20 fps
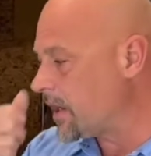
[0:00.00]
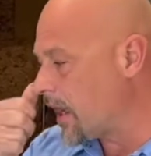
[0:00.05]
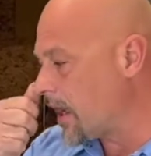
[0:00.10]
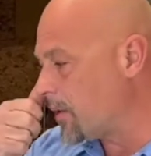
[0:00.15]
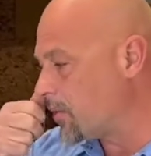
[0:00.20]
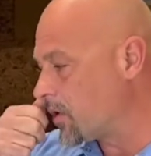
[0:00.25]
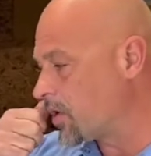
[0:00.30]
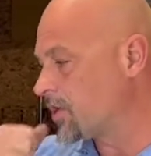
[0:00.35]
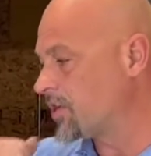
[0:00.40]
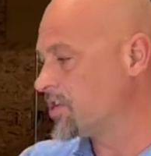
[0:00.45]

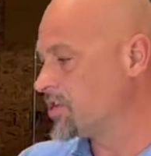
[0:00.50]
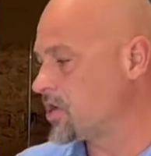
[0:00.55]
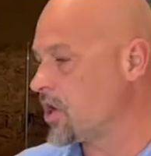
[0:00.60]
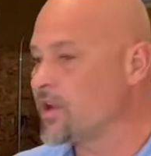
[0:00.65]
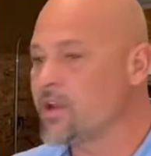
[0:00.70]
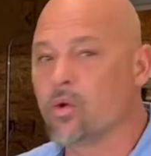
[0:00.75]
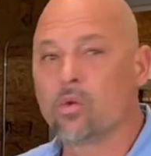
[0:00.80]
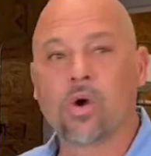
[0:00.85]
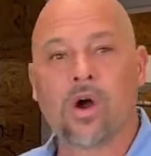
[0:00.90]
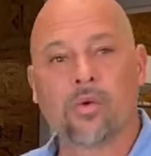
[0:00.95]
we're going to show
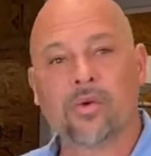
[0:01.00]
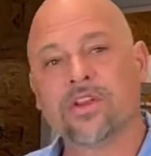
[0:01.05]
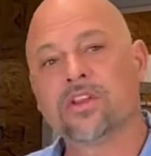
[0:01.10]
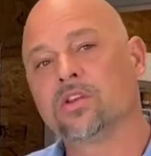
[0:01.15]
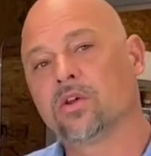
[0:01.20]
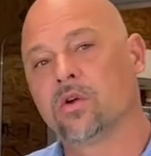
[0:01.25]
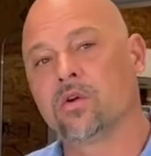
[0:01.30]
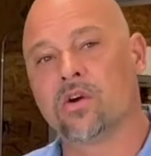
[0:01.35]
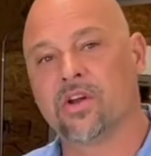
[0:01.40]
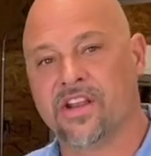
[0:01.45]
you what we
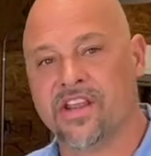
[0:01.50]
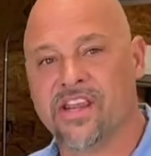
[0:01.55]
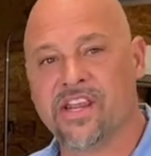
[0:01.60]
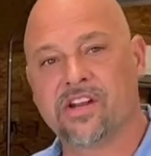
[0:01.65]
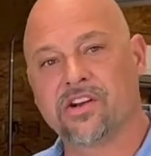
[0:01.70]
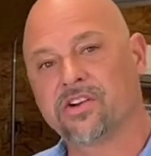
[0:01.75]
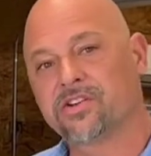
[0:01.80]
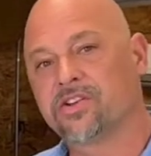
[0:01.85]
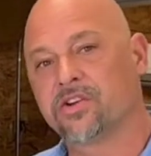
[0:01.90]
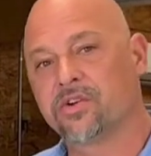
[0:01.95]
do on a
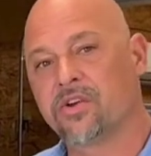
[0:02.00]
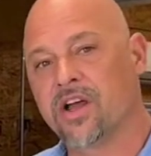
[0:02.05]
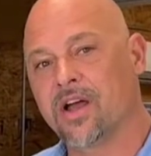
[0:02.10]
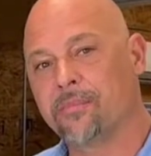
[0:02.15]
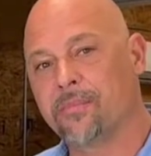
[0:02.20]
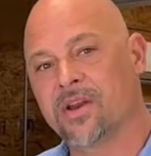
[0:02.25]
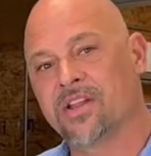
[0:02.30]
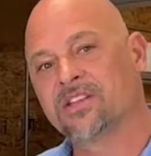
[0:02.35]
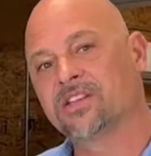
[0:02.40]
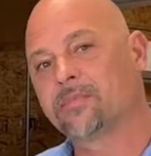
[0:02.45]
heater
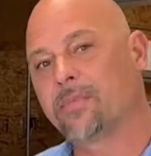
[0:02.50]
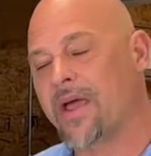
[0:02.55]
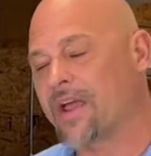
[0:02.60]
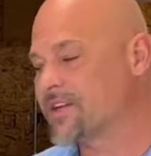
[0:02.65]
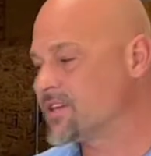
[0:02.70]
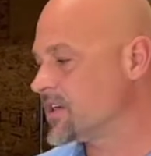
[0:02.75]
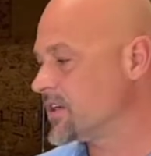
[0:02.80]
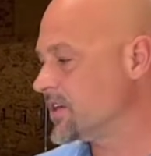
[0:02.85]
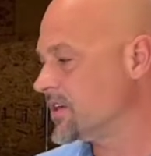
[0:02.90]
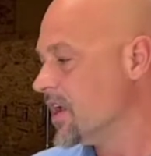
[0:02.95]
tune-up and
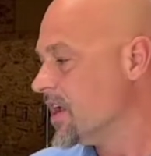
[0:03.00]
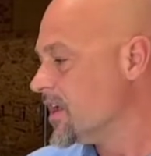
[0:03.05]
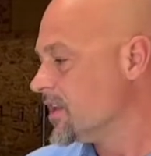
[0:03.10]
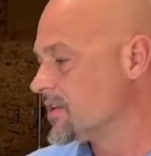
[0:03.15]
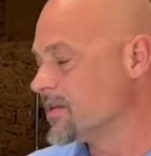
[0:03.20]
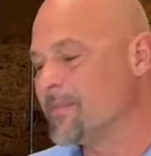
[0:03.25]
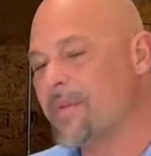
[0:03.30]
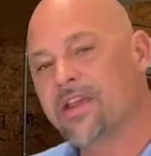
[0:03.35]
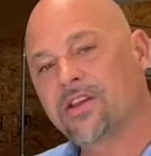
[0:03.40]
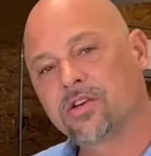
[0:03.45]
inspection
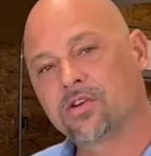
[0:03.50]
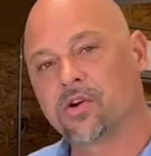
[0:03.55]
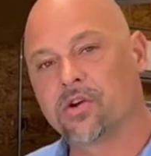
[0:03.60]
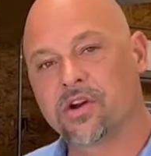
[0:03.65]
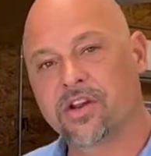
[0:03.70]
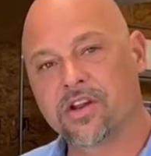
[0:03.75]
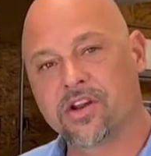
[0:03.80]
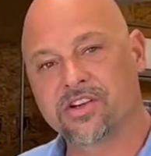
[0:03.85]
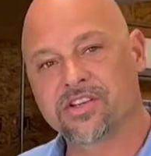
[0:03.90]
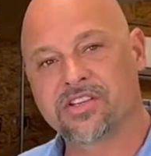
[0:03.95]
to make
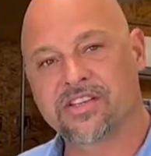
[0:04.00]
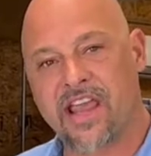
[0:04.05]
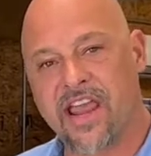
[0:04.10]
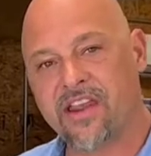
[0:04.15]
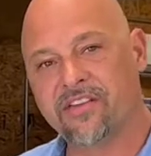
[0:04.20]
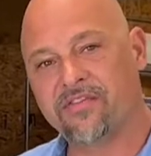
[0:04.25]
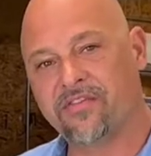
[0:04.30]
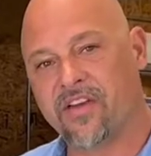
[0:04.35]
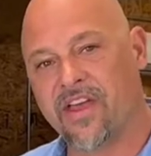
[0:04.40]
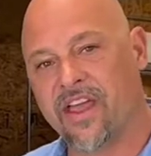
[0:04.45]
sure you're
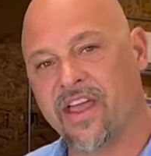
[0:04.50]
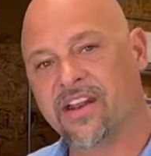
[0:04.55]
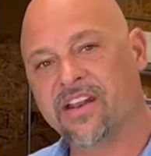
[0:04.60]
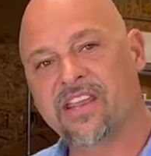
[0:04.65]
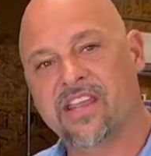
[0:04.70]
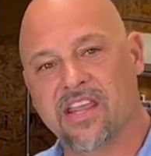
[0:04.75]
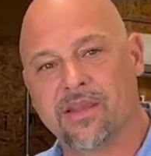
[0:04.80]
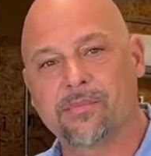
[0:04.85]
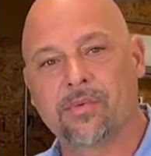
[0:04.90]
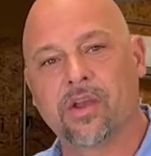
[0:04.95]
safe and
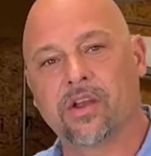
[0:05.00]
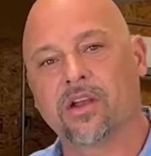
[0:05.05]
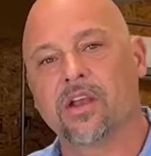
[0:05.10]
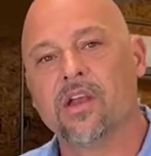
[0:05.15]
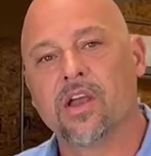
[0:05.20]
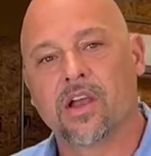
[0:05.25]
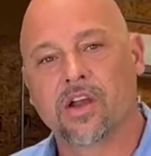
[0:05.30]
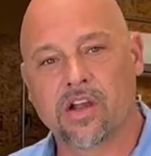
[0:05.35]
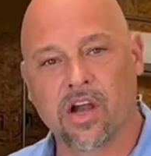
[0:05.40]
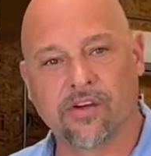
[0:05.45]
keep you
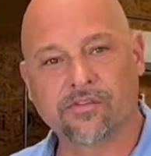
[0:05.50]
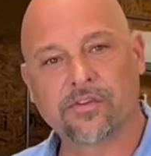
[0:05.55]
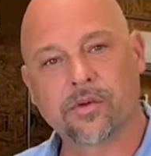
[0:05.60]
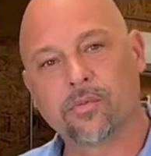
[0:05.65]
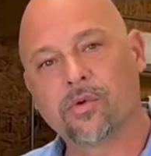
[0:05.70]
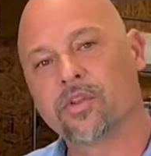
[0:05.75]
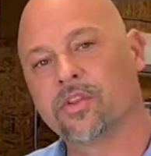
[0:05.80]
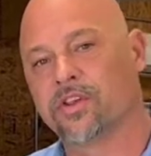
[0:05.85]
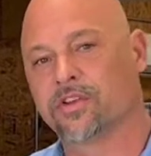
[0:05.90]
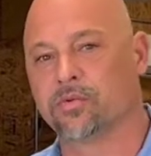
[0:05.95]

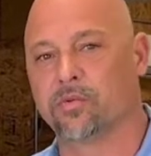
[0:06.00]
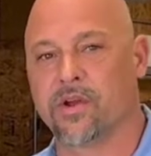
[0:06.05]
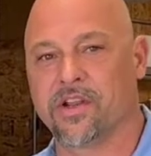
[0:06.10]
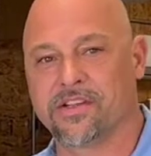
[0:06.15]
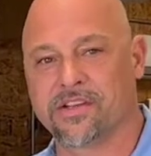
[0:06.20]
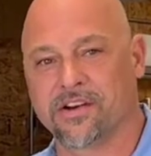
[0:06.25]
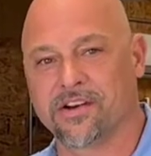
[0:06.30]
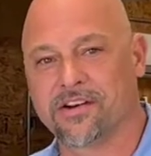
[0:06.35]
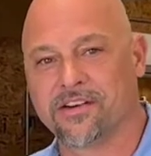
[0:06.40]
comfortable this winter.